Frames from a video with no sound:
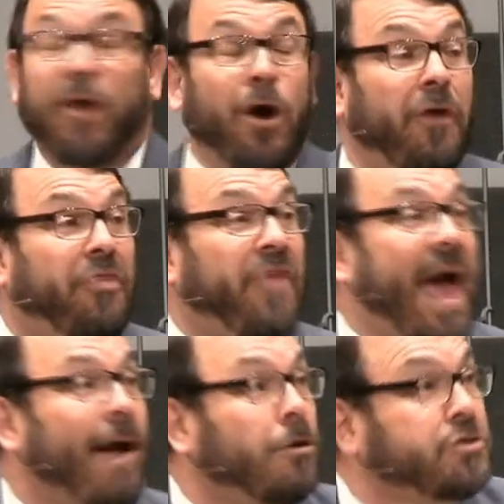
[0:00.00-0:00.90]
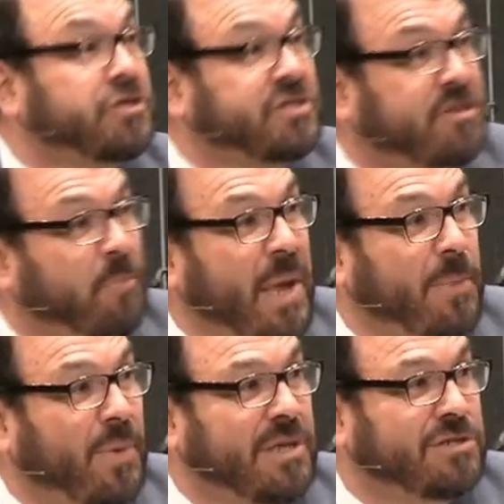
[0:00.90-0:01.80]
There are thousands of
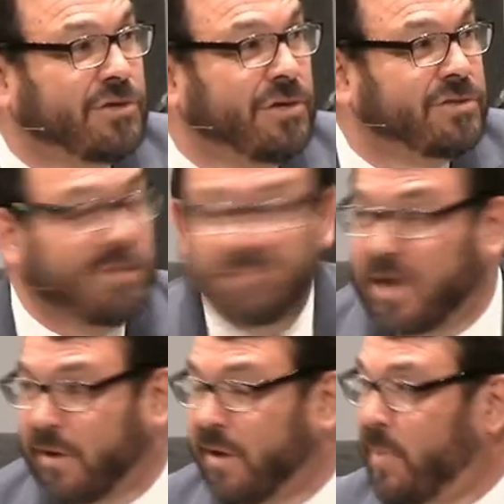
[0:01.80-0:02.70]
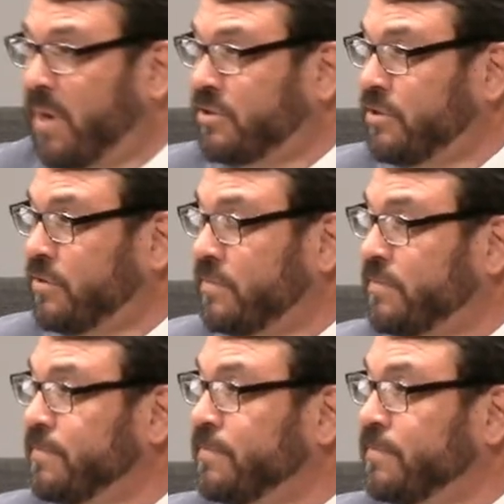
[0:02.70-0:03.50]
people in Jerusalem talking about you.